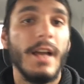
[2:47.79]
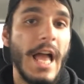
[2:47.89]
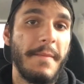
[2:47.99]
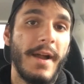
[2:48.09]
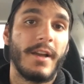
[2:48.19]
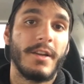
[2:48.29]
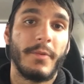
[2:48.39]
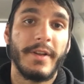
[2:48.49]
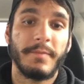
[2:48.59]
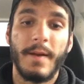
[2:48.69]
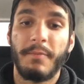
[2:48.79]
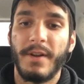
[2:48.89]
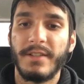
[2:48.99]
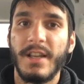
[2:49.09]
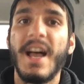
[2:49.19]
Am I gonna race my
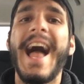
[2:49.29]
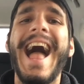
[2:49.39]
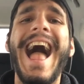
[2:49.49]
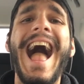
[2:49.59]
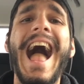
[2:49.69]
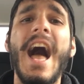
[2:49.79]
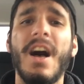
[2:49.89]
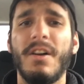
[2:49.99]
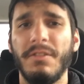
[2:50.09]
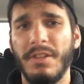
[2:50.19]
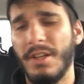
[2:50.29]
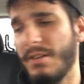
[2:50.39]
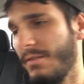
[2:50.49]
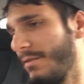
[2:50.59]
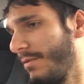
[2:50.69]
Impreza? Hell
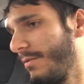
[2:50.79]
no.